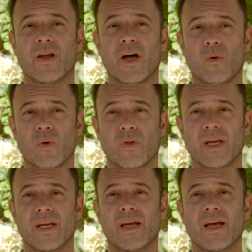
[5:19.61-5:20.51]
not
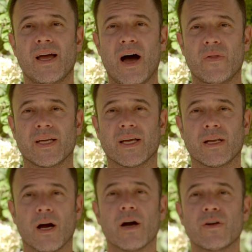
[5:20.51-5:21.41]
only how they
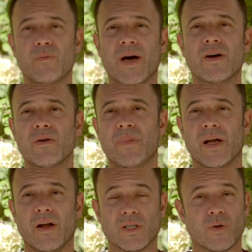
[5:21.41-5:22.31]
can garden better,
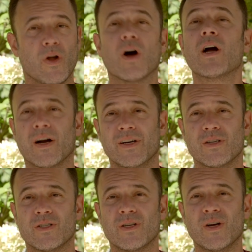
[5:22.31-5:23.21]
but also
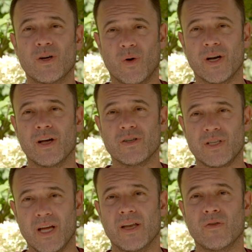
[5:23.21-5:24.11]
non-gardeners who want to
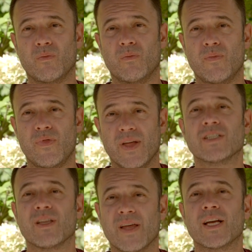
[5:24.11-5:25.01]
understand
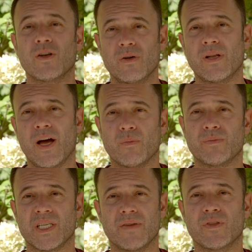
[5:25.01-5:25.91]
things that they can do to
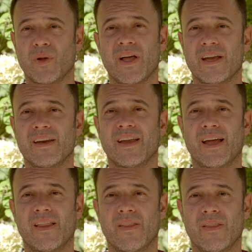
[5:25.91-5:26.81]
help save the planet,
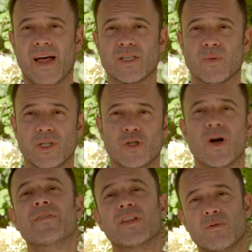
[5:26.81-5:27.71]
and that's what's
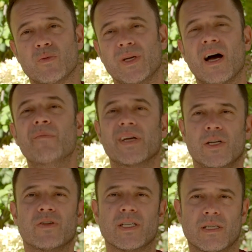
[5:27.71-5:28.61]
driving them to become
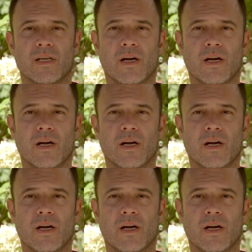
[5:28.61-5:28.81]
interested in